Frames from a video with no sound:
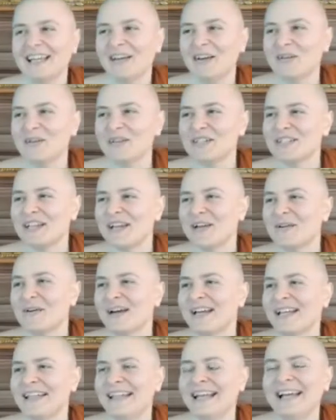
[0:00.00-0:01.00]
which I
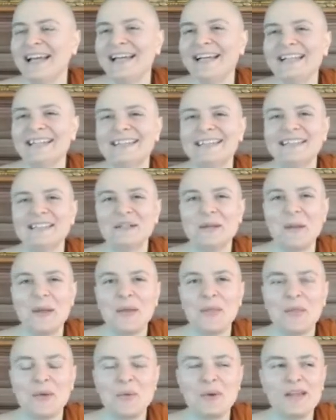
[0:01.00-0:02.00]
quite liked.
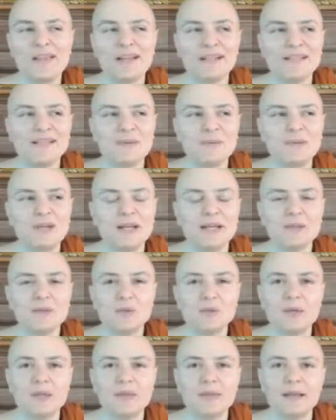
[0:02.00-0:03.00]
in the way that sometimes
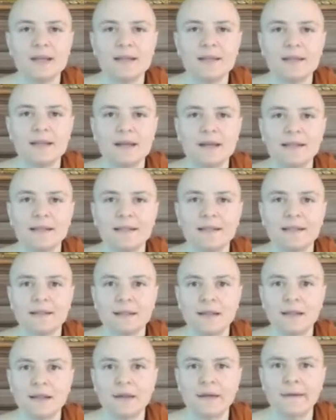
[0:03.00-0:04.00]
we think that
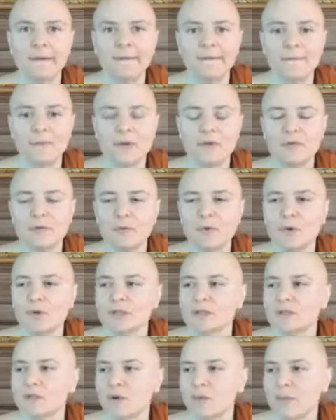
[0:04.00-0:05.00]
we
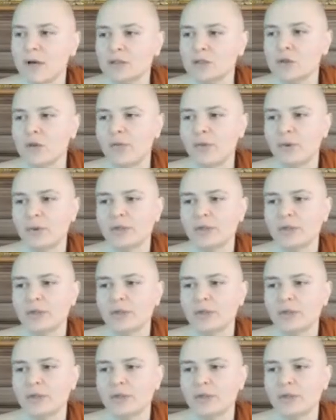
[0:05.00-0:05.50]
focus so much on the